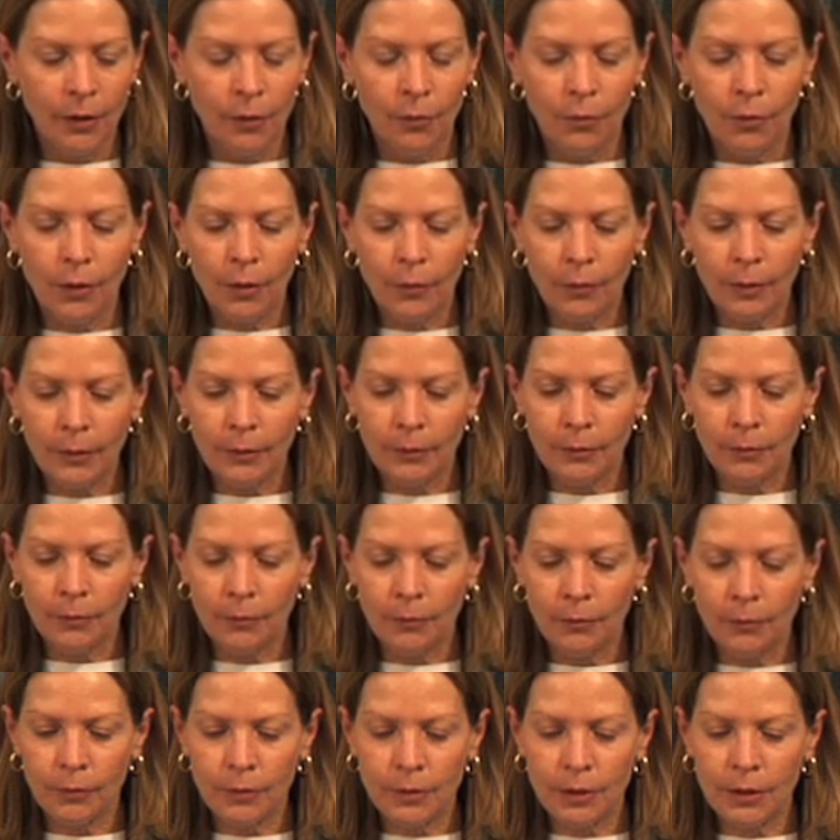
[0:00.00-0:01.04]
What we
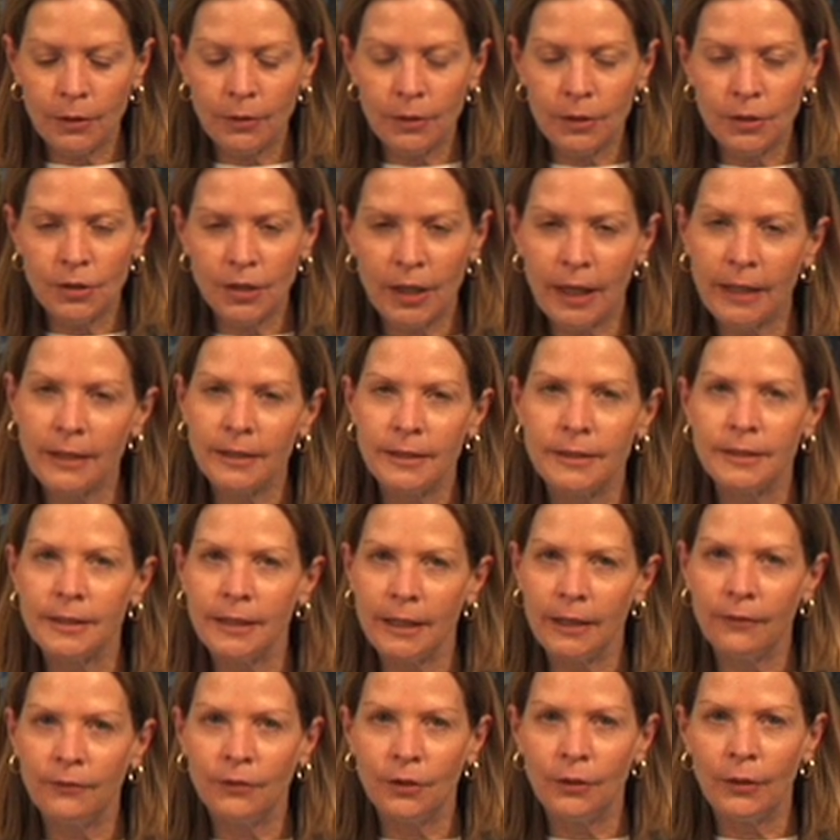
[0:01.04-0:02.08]
do to check to
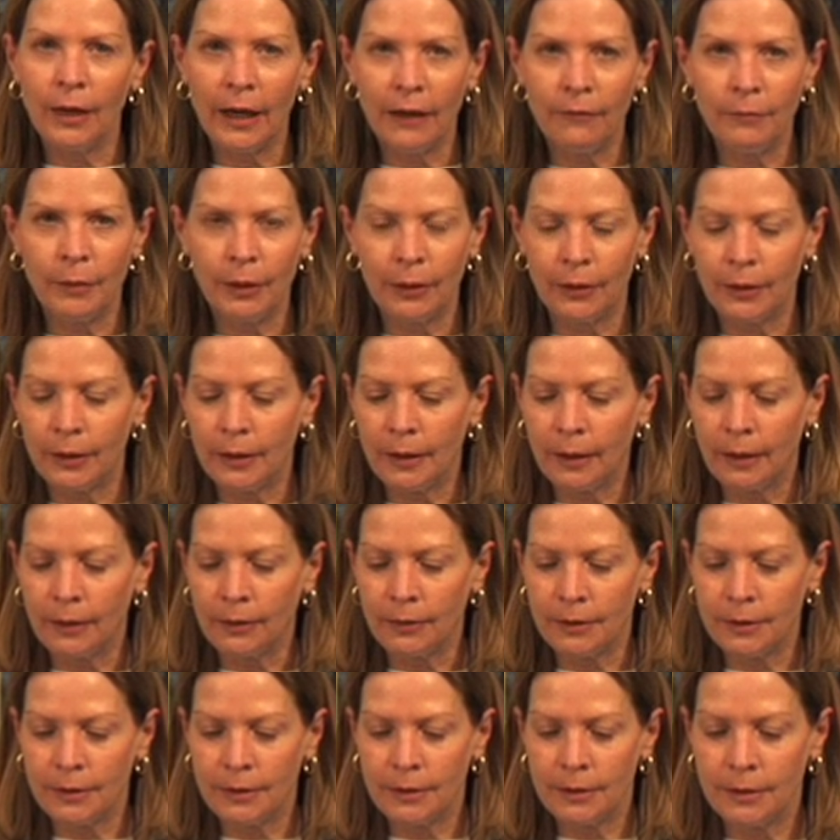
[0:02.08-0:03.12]
see if you have
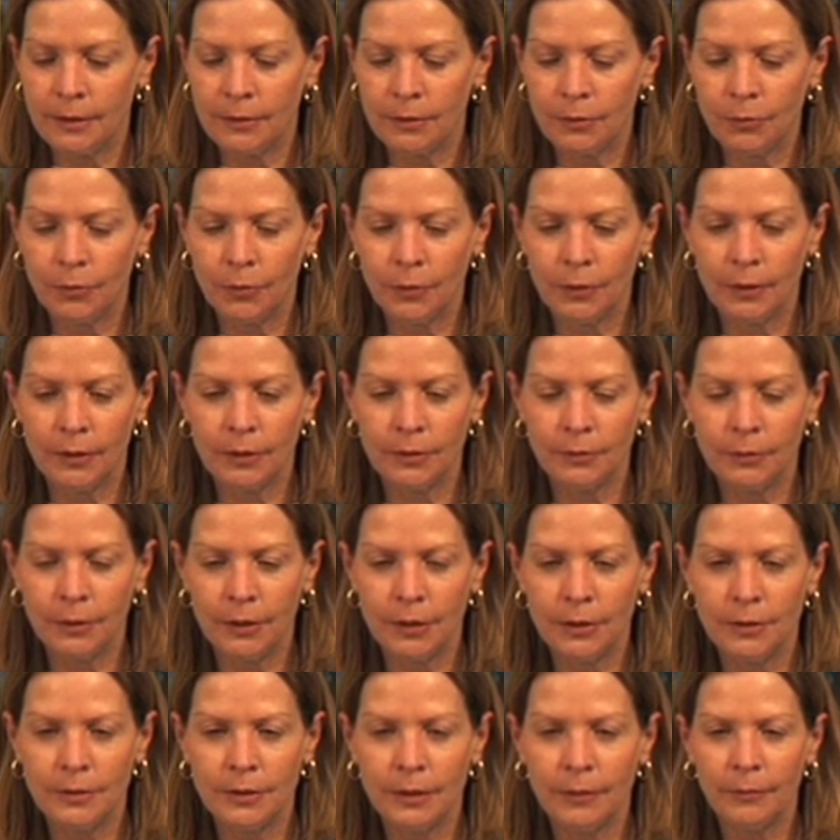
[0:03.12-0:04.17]
periodontal disease is we
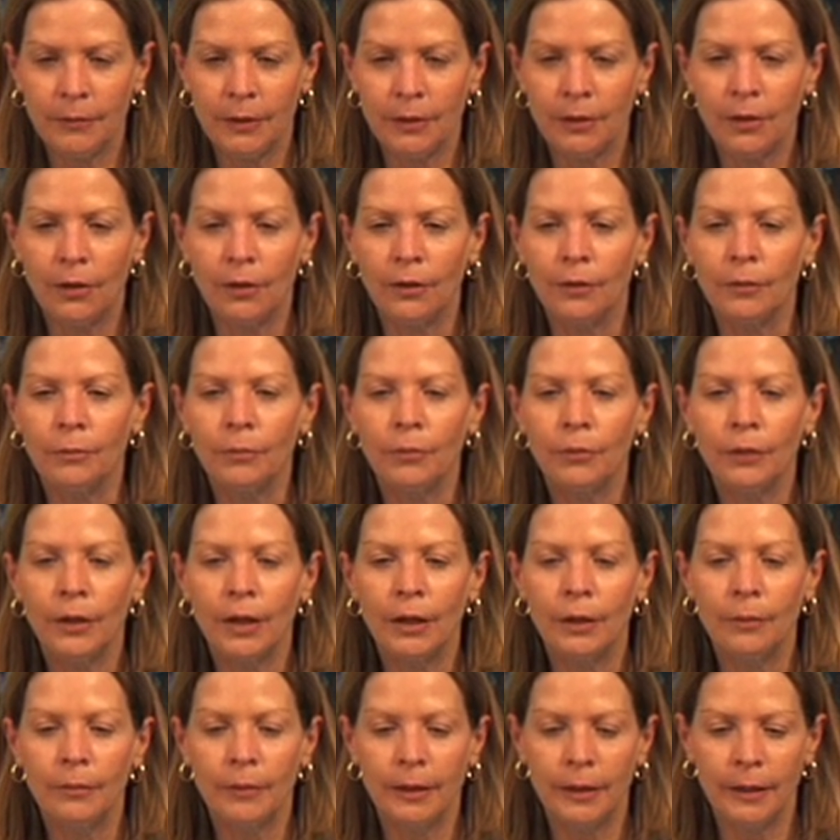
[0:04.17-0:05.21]
use something called a
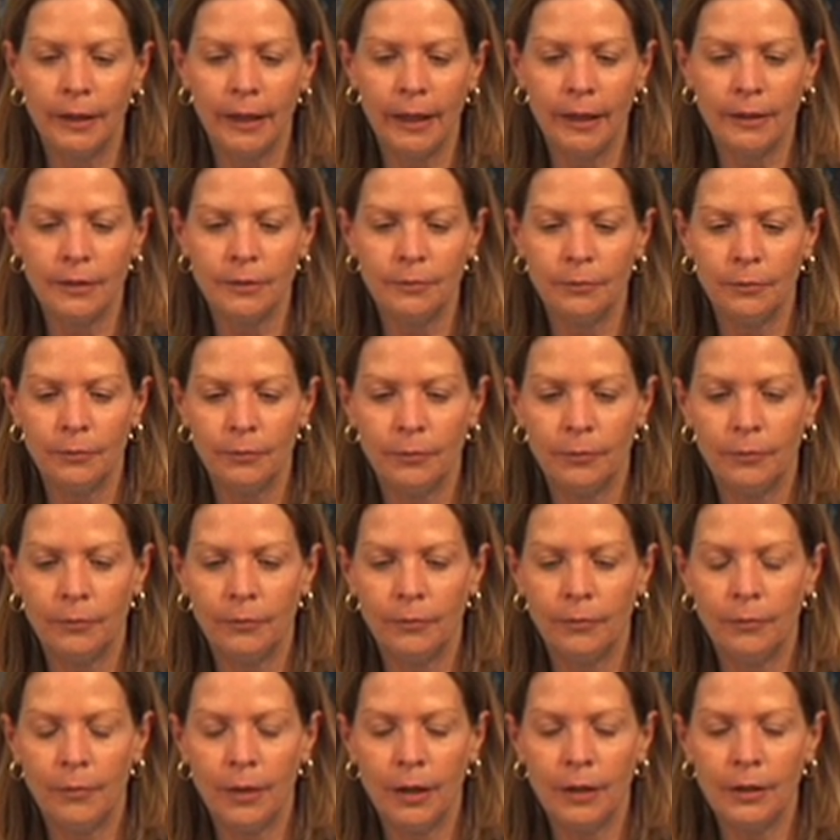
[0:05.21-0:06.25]
probe, and it has
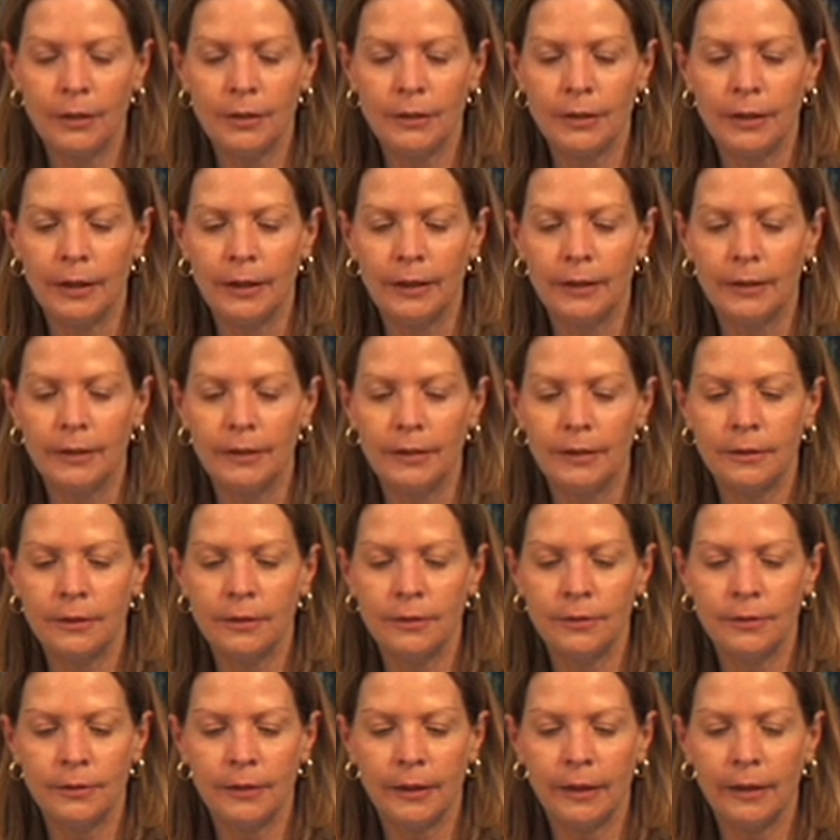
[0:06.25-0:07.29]
marks on it. It's
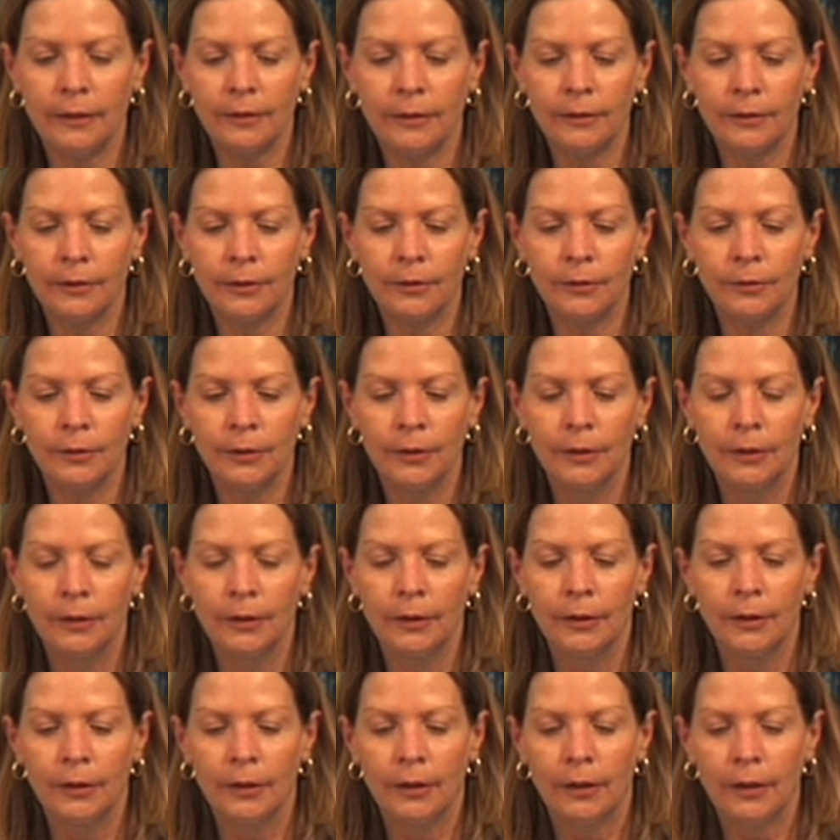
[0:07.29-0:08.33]
just like a little
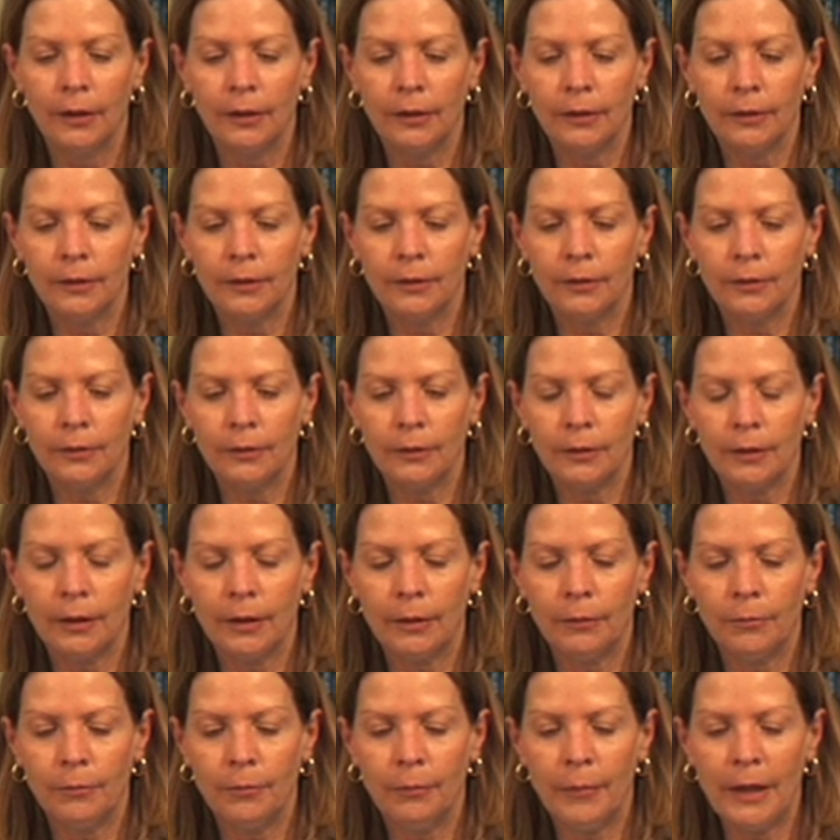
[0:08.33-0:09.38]

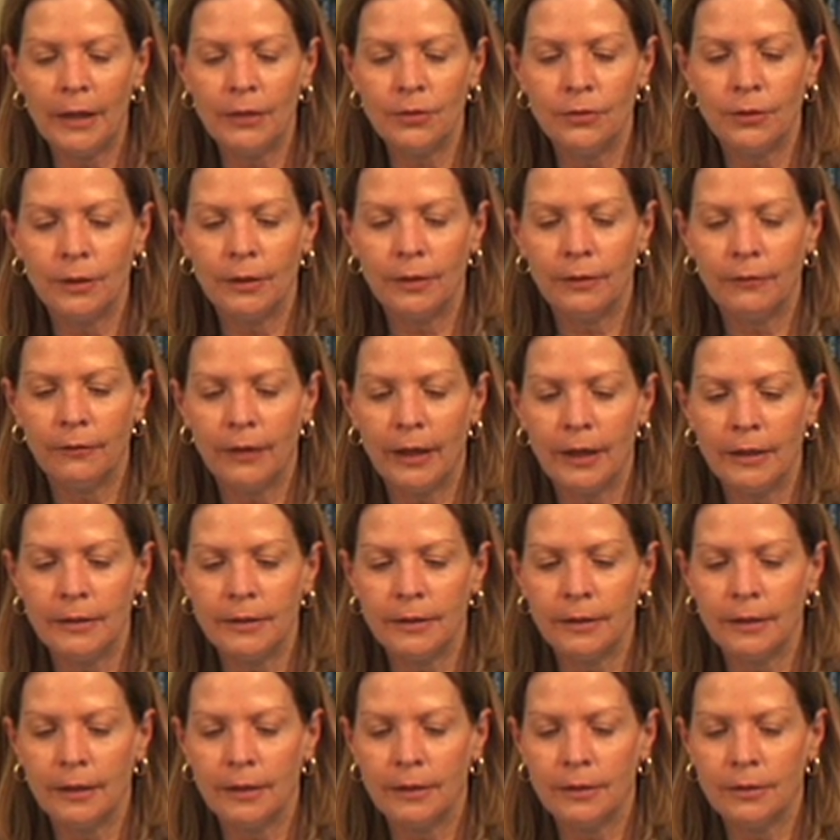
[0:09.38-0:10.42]
measuring device,
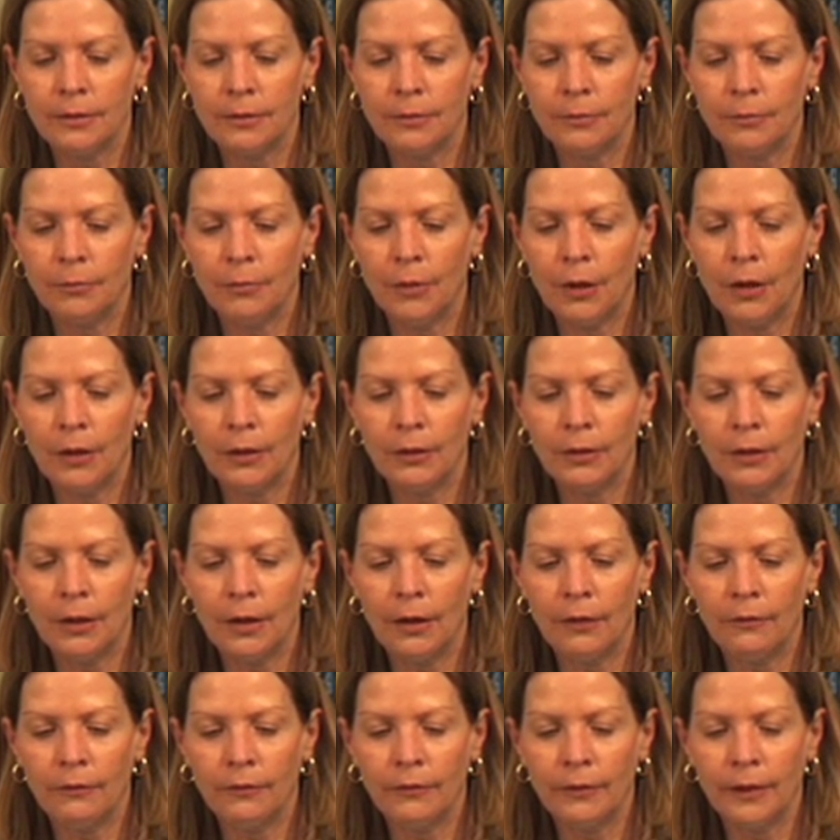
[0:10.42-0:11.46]
and it's marked
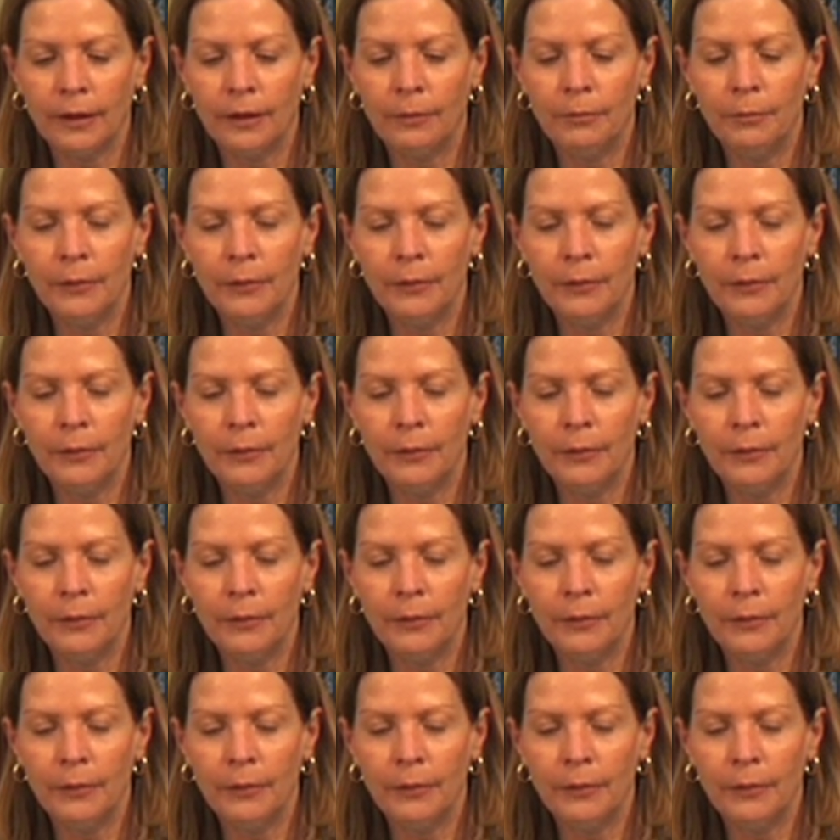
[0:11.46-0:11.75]
off in